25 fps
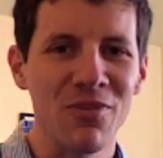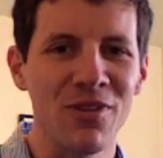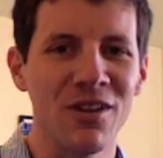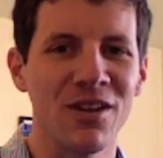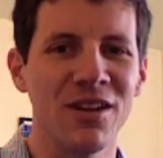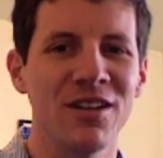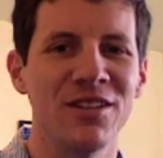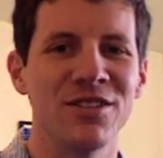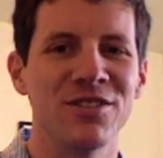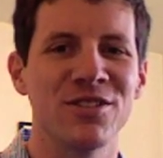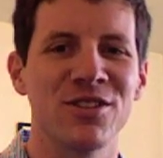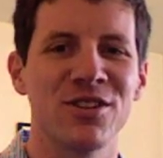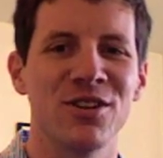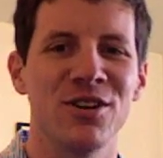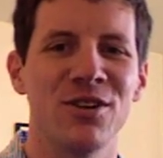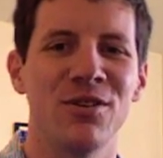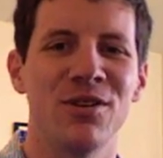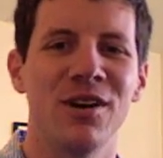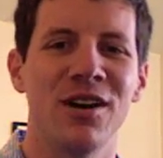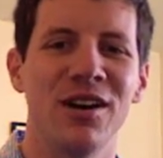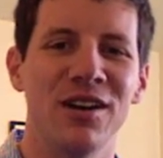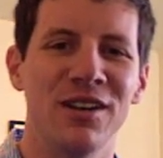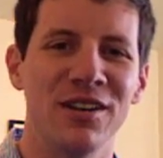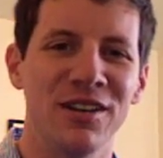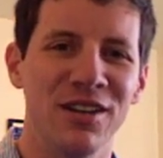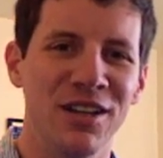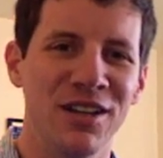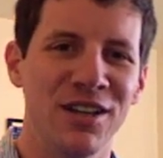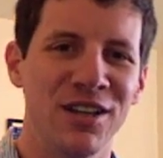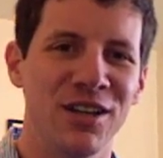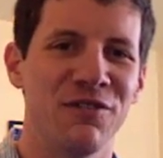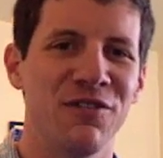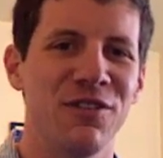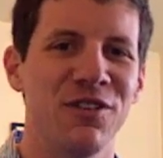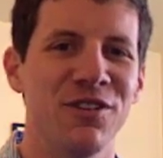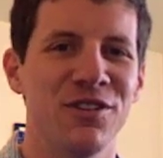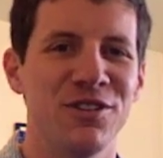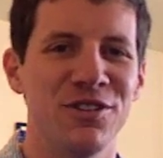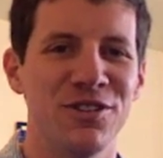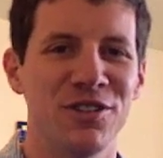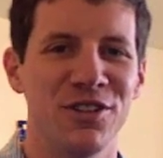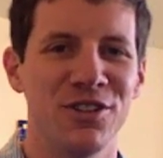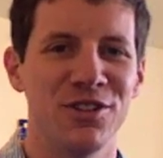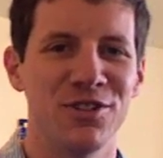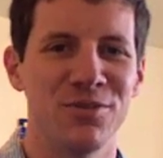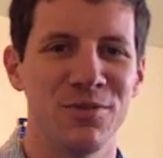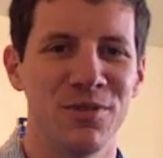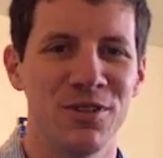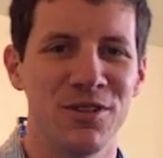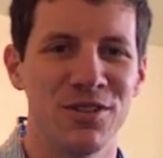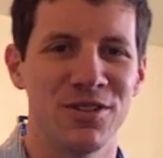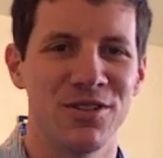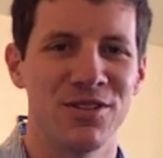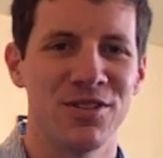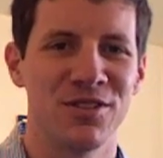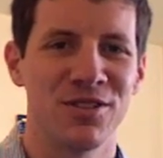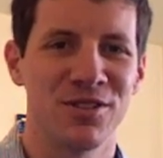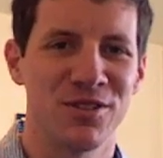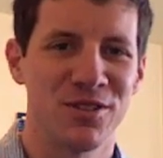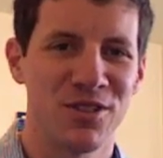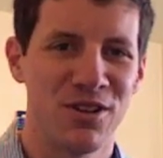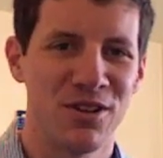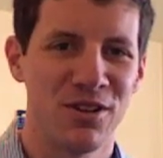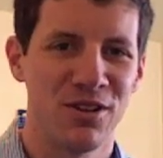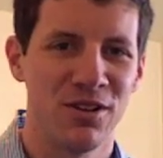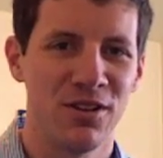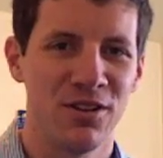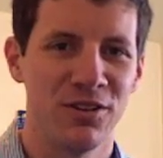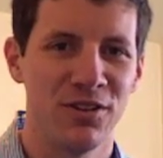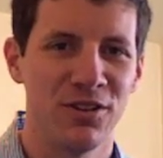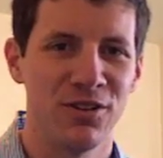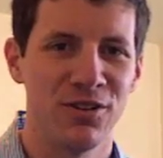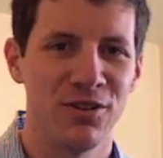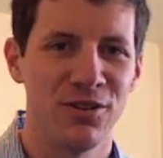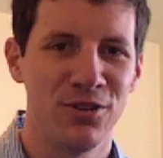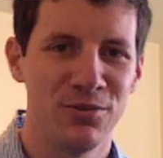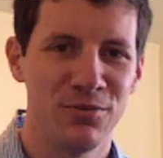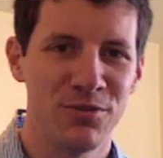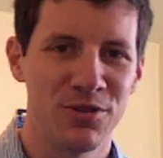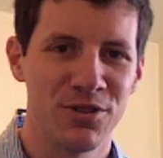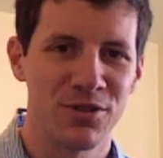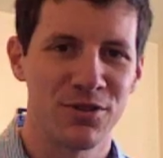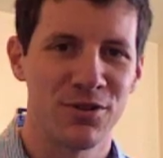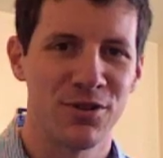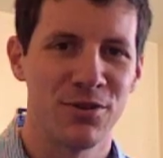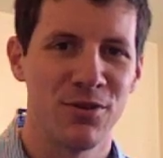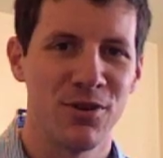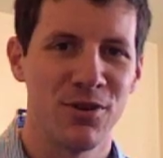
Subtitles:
And so if you'll indulge me, this is a song called The Cold Missouri